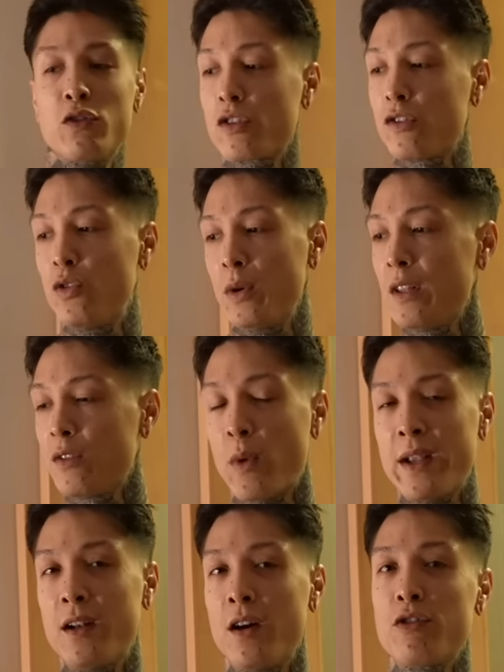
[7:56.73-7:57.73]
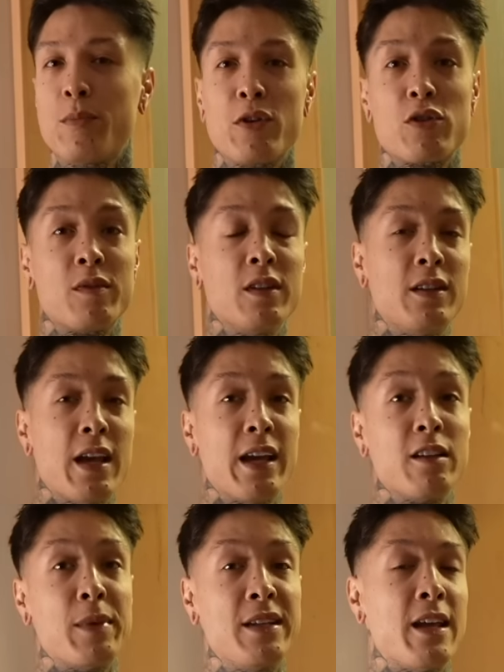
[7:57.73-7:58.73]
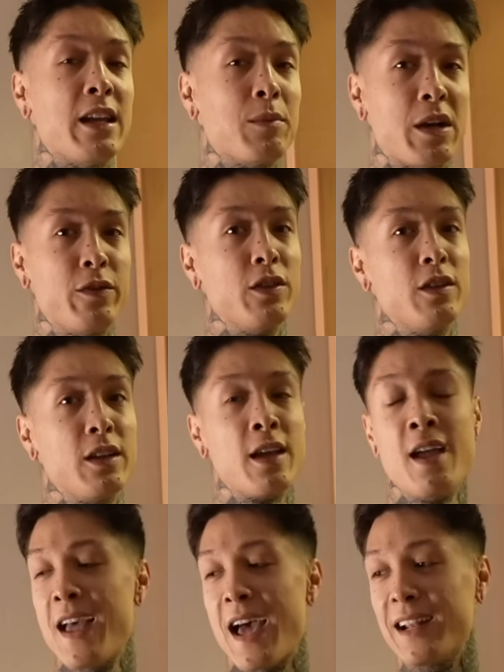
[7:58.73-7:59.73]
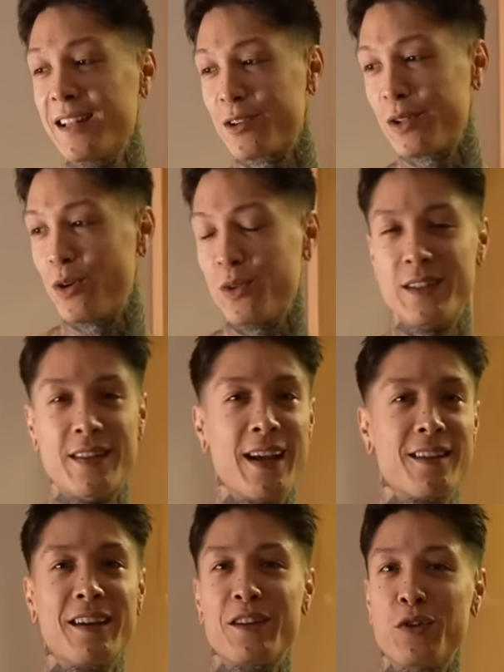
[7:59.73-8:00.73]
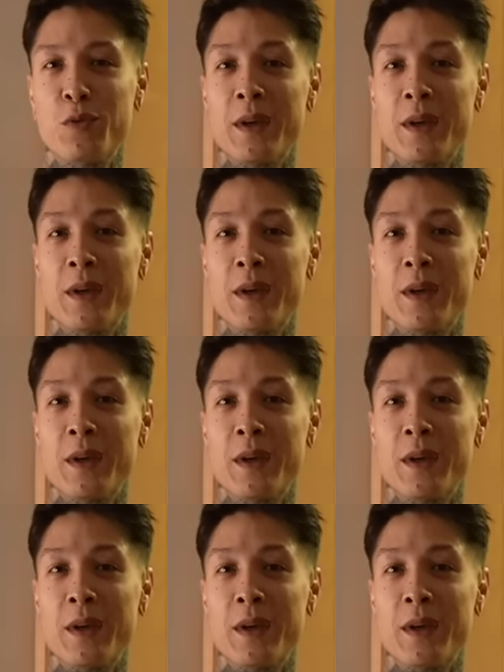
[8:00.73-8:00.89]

So just doing these weighted 100 push-ups a day is maintaining my physique, and it literally only takes like 2